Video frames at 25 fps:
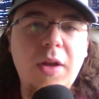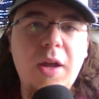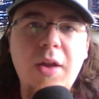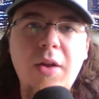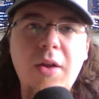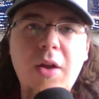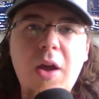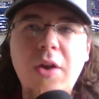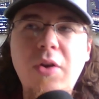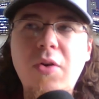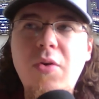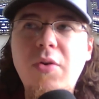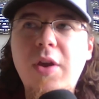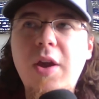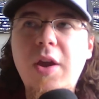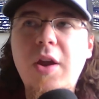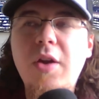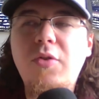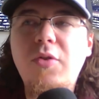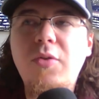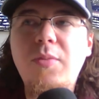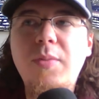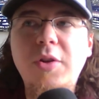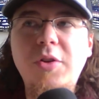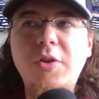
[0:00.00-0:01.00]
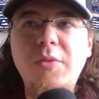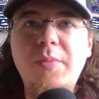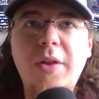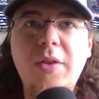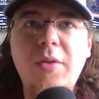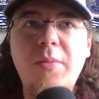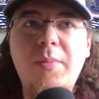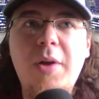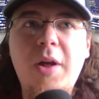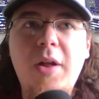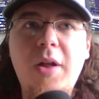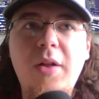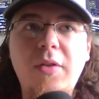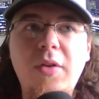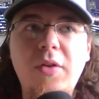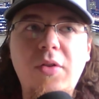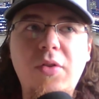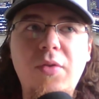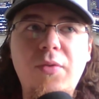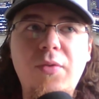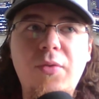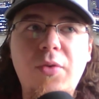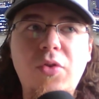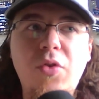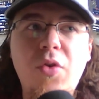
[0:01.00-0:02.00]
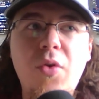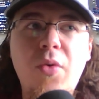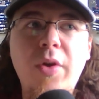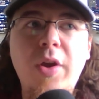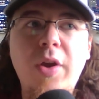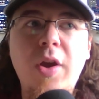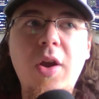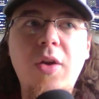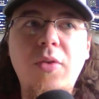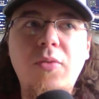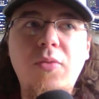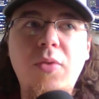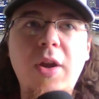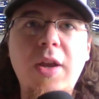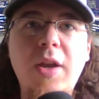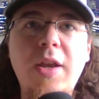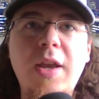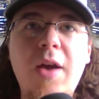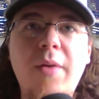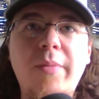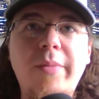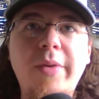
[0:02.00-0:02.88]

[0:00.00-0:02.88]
I don't care too much about the politics of what's going on right now,